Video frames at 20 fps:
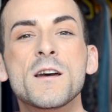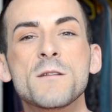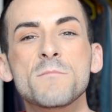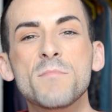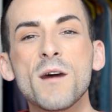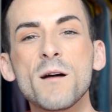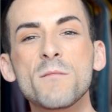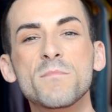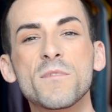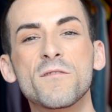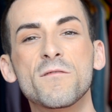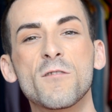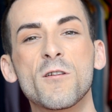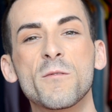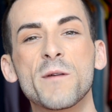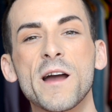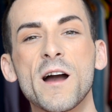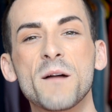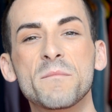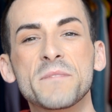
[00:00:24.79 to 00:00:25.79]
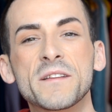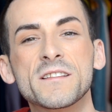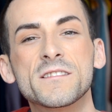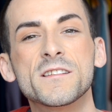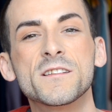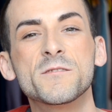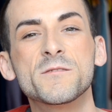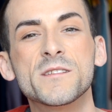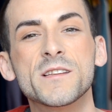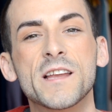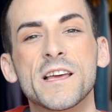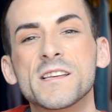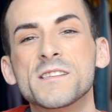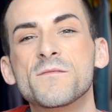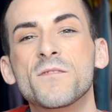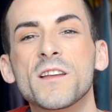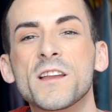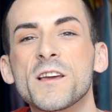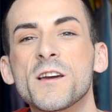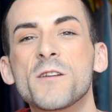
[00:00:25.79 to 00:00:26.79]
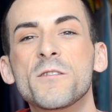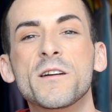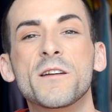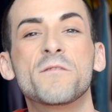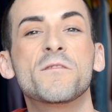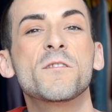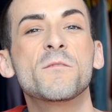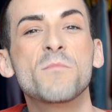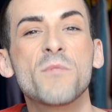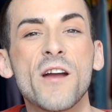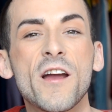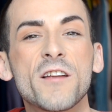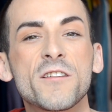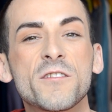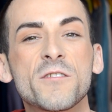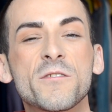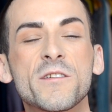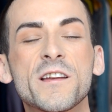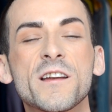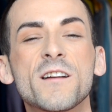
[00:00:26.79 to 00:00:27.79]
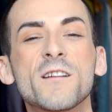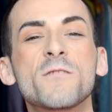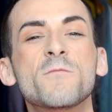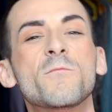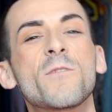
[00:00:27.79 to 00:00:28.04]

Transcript: But before we hop into today's video, if you're brand new here,